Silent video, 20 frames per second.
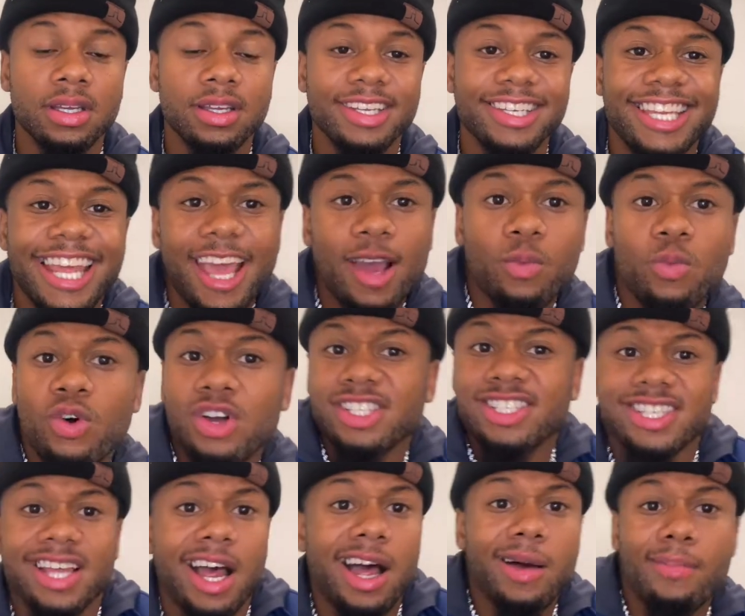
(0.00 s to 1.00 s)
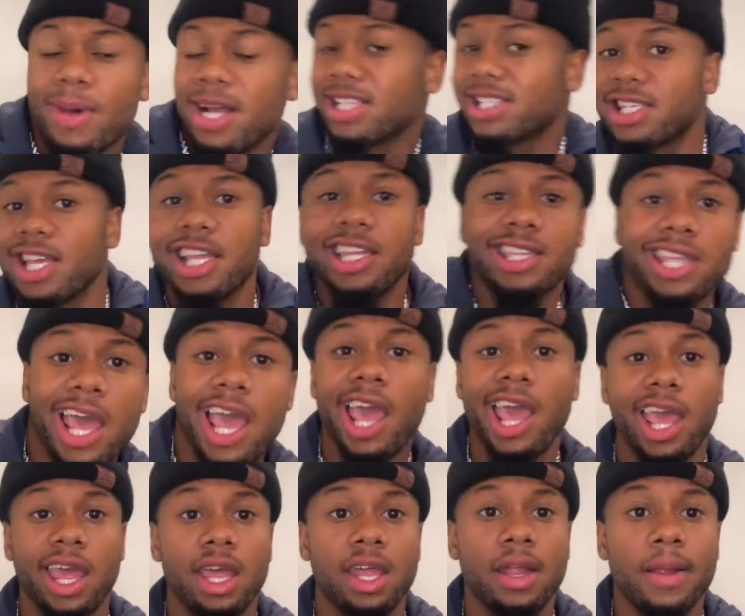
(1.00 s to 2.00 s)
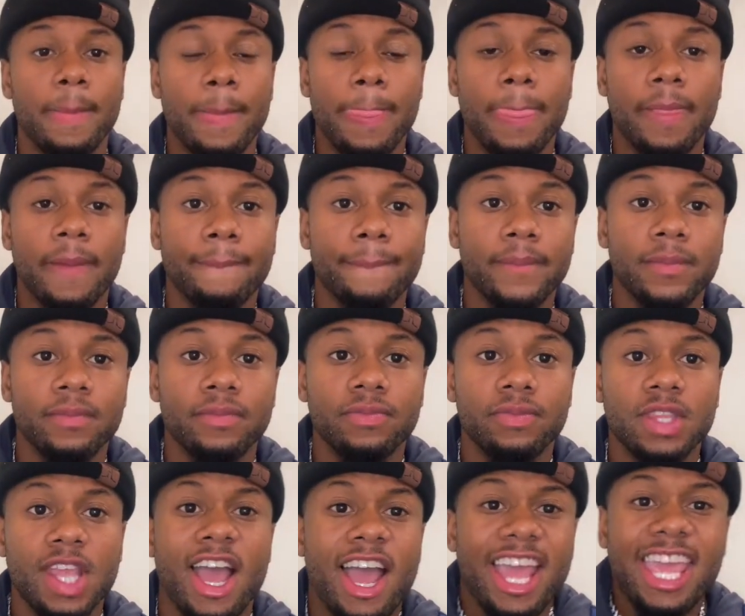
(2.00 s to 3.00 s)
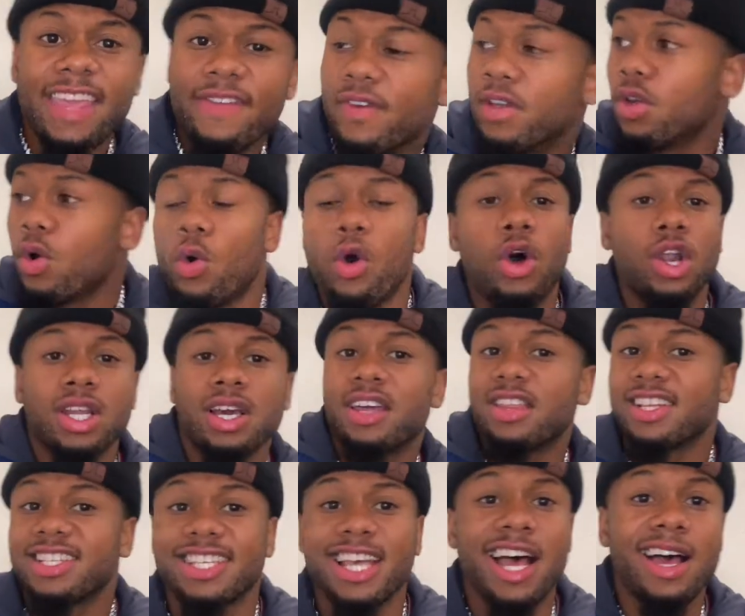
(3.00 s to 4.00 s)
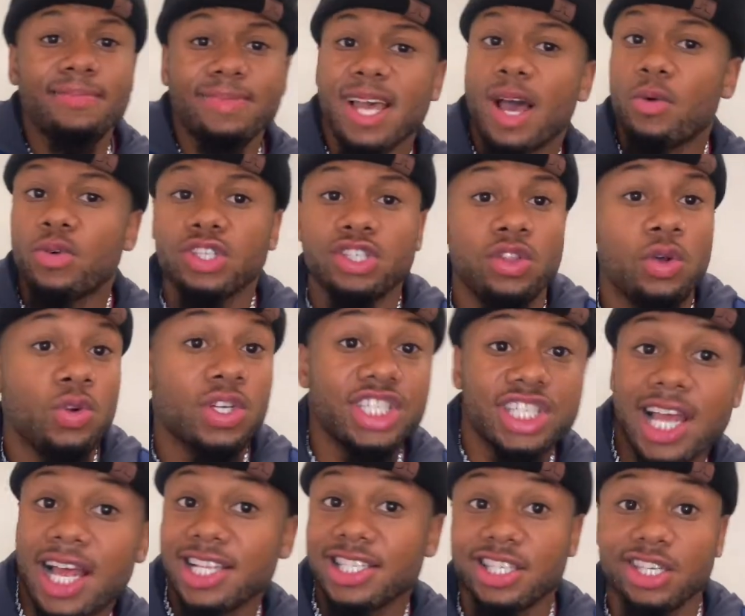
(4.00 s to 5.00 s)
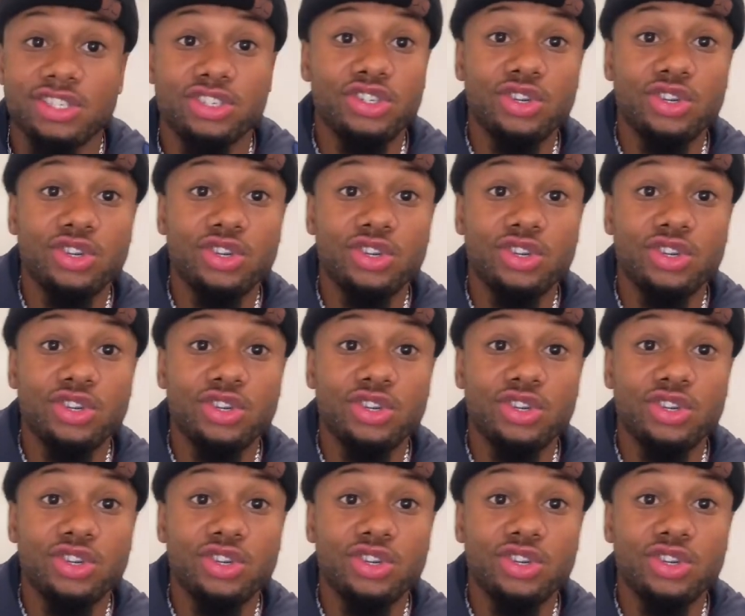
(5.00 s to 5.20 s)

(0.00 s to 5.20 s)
Dad, one time I said, Dad, even though all the other times I was throwing shots at